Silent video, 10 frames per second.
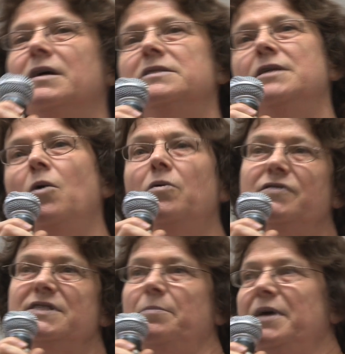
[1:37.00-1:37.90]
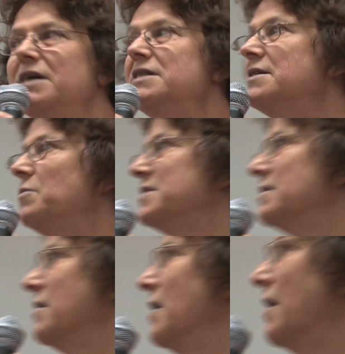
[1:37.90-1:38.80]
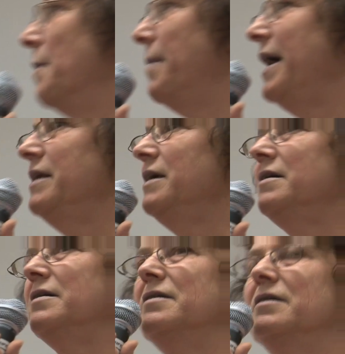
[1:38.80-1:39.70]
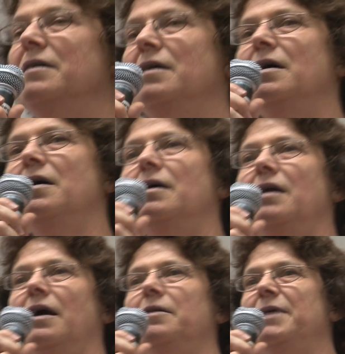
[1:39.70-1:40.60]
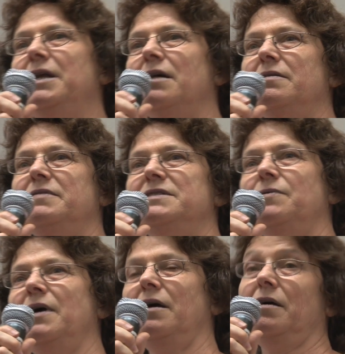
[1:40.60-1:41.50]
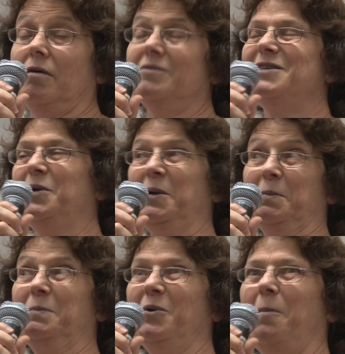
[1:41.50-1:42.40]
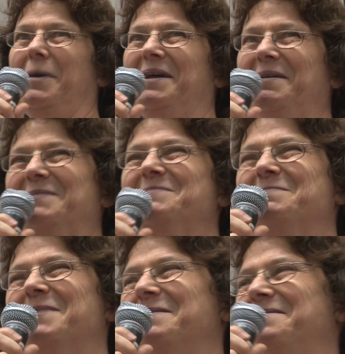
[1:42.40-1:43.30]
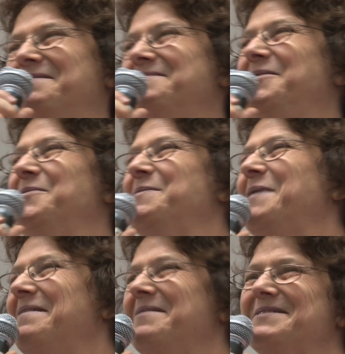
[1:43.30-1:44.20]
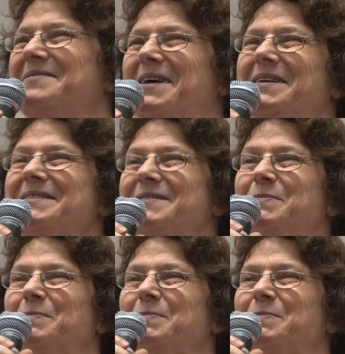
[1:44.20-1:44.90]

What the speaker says: So for some years I was campaigning, like many other Israelis, not many, well, few other Israelis.